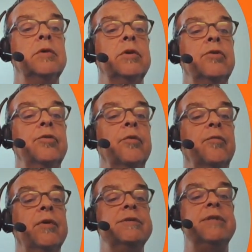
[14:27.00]
So the
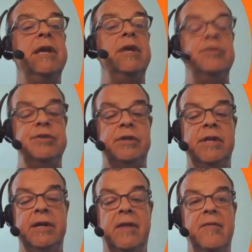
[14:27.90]
first thing is you click
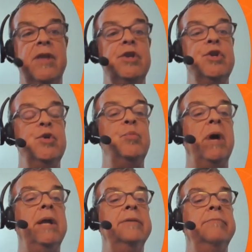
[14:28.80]
on the new
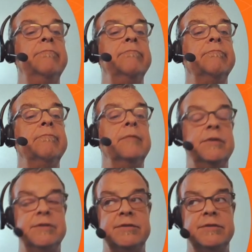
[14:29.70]
button, which is